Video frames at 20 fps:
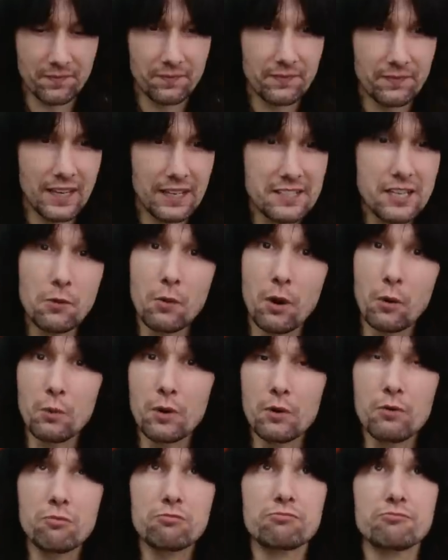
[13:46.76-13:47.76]
I tell you what,
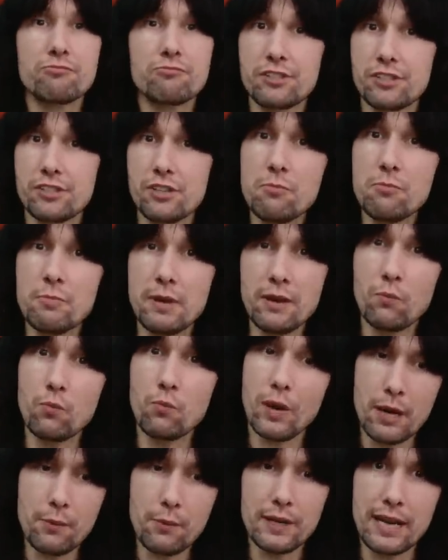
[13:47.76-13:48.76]
we'll resume it
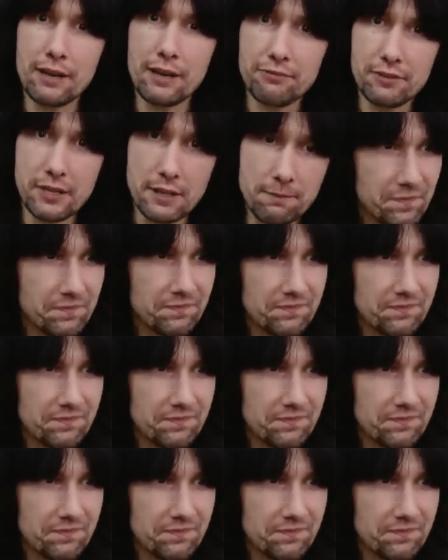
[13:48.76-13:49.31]
where we left it.